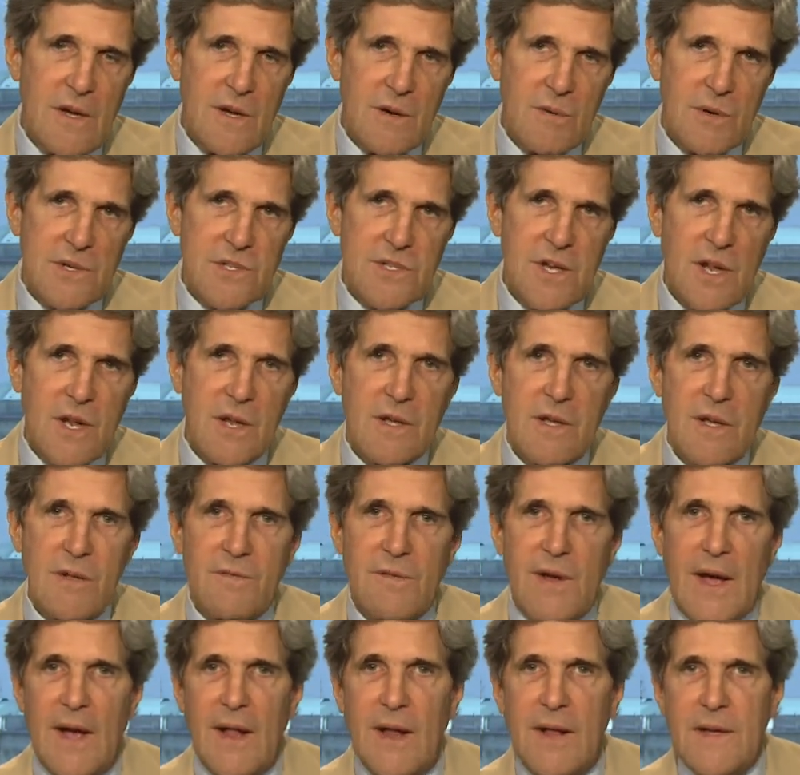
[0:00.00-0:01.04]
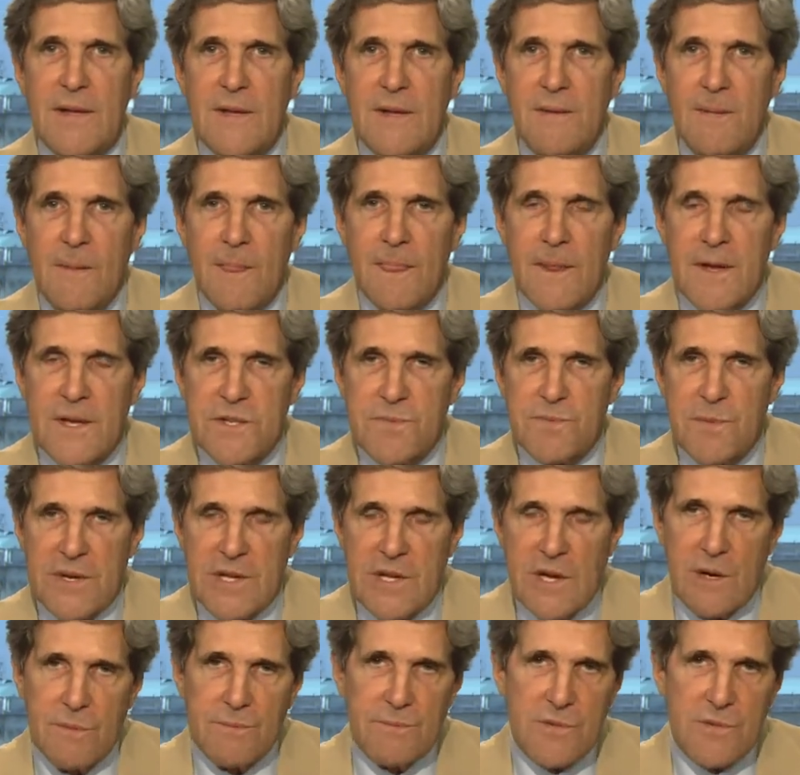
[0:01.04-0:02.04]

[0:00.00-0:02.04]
what Silicon Valley has become